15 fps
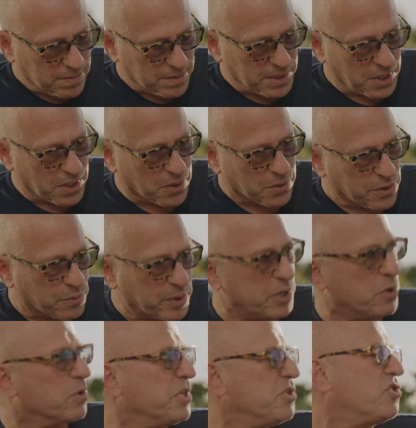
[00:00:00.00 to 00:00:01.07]
3
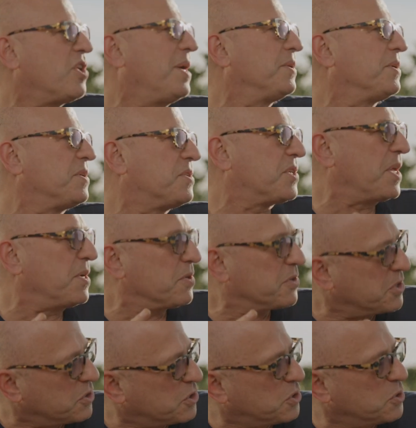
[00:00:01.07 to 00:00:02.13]
early childhood centers
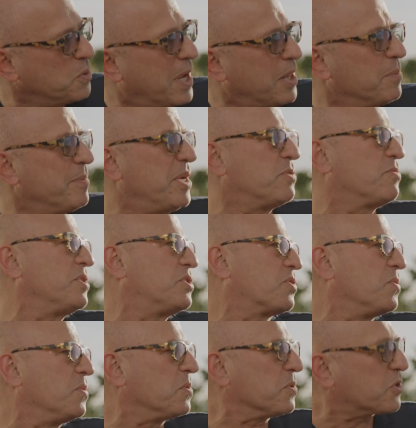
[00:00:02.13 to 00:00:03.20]
and 2 elementary
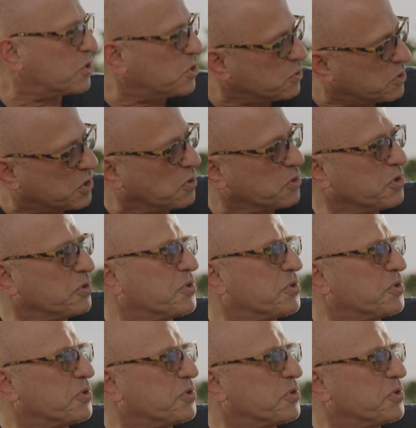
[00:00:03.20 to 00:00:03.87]
schools, 2 social services